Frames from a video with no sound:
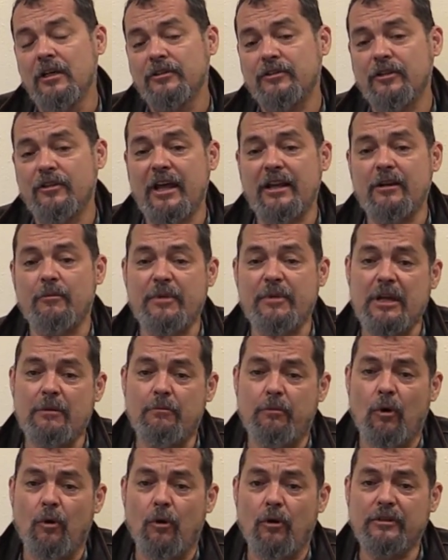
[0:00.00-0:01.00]
So that'll be
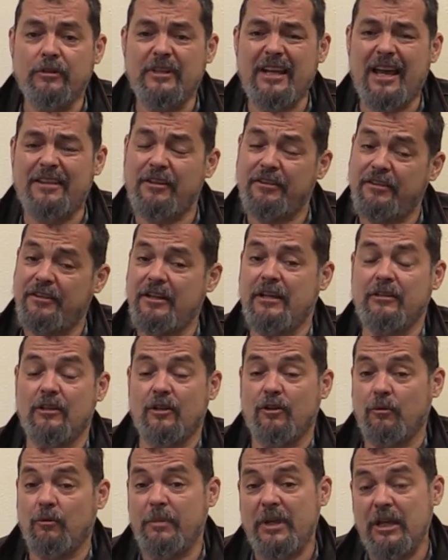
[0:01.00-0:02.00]
important. The other thing
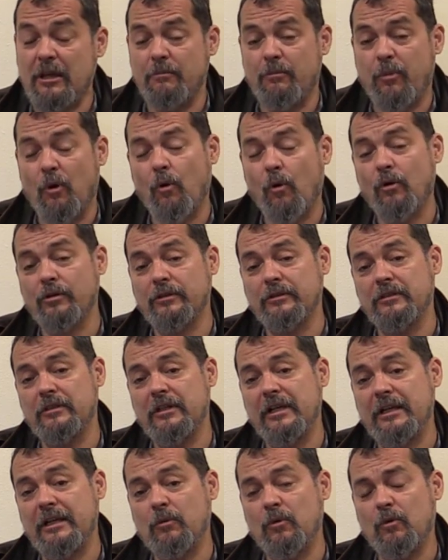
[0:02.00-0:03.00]
that'll be
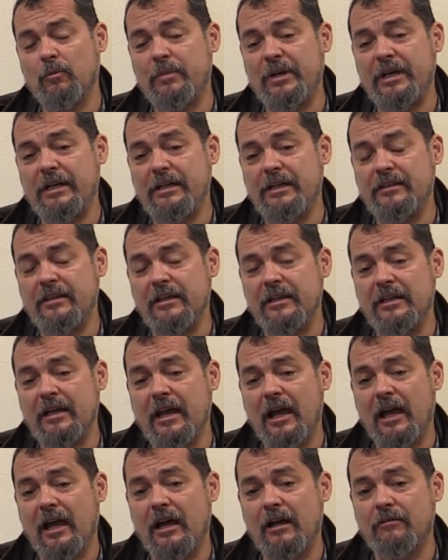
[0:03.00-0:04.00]
important will be the
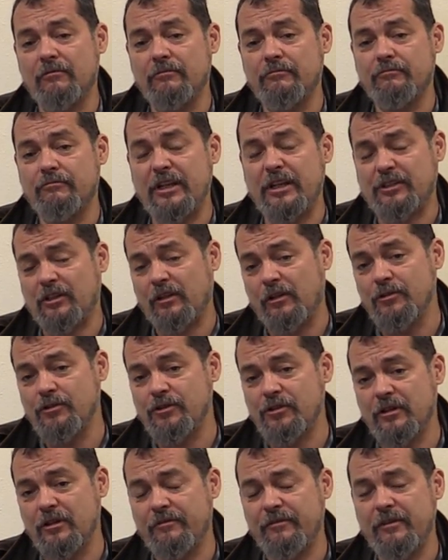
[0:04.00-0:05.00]
uh,
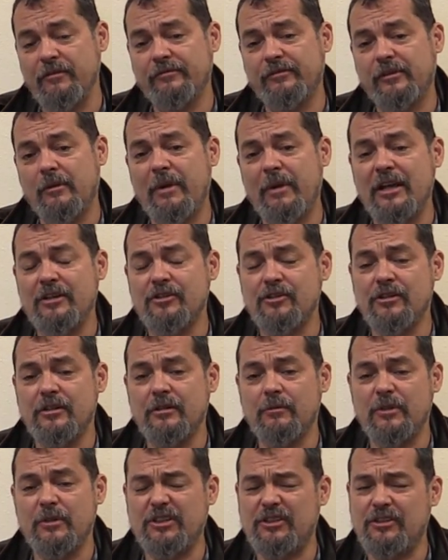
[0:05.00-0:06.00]
resolution of
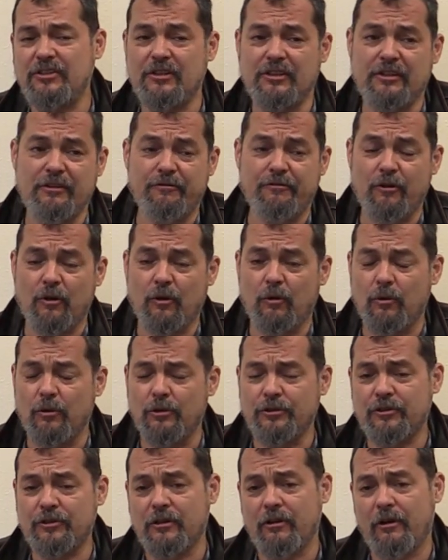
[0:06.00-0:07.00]
inflammation, which is a different
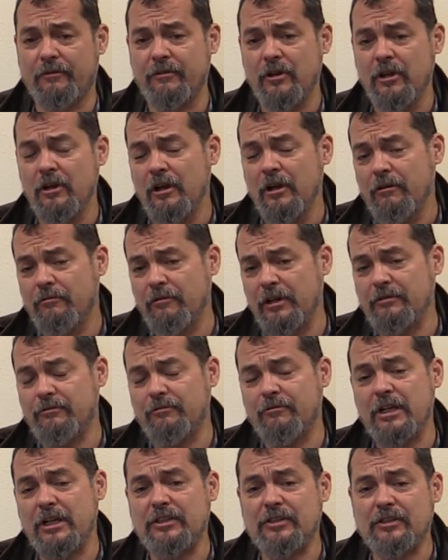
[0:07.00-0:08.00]
course that I've written
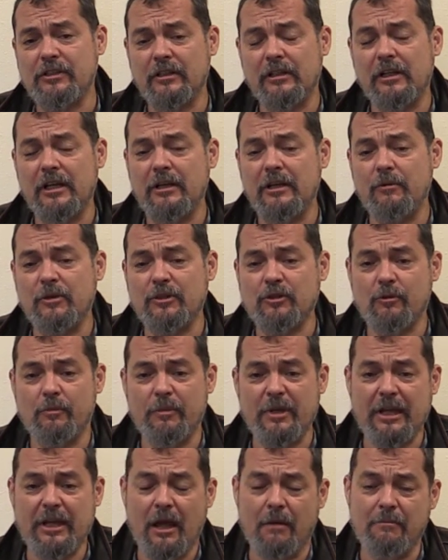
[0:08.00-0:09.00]
recently, which will
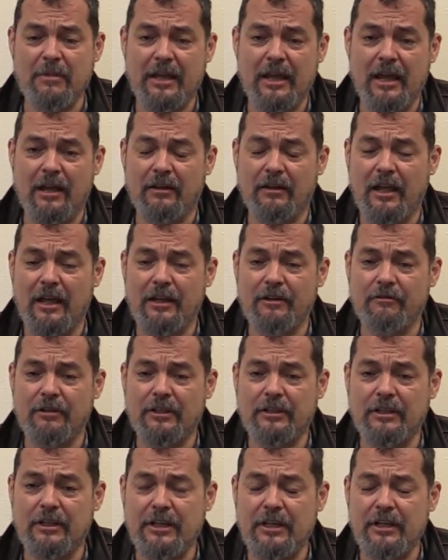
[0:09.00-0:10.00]
be coming out later
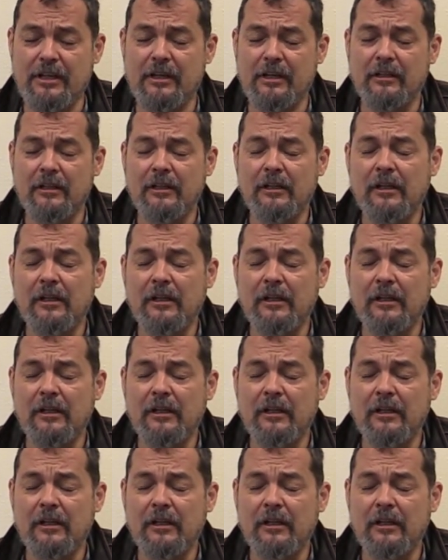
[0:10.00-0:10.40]
in the year.